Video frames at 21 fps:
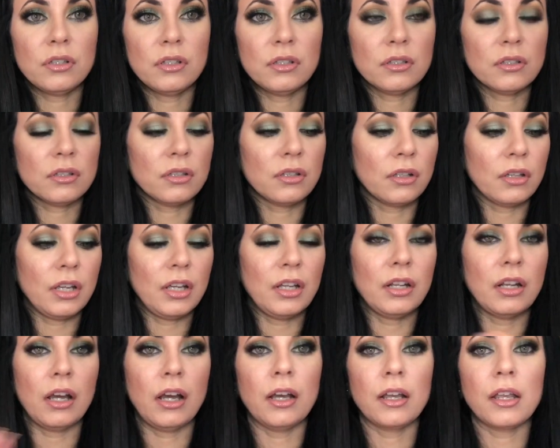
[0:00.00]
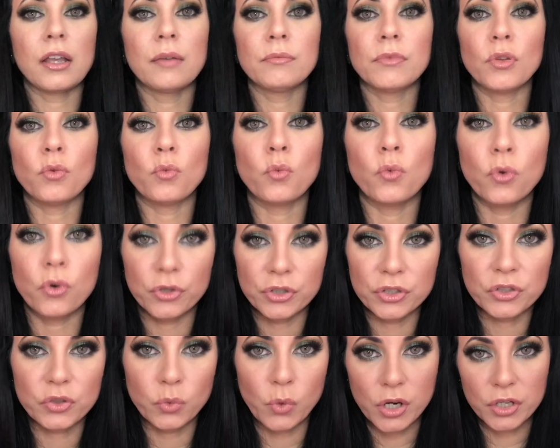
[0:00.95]
this, and I am the
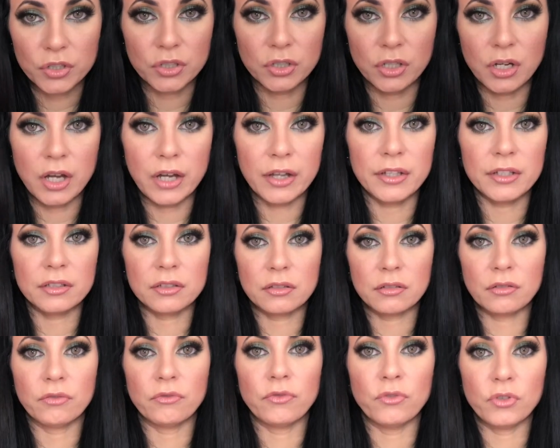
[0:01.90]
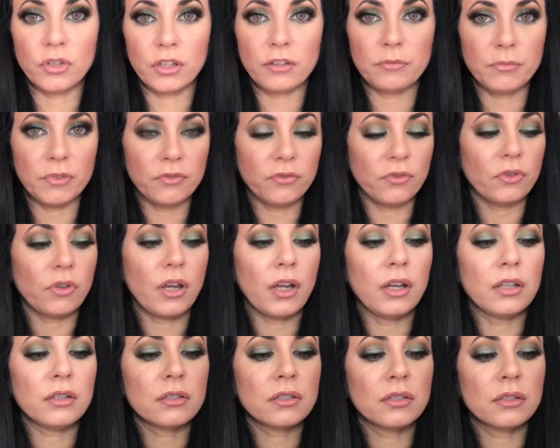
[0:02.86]
worst swatcher, guys, so forgive me for
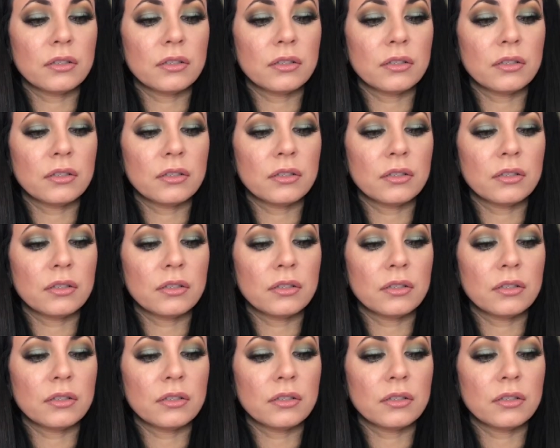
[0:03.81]
that.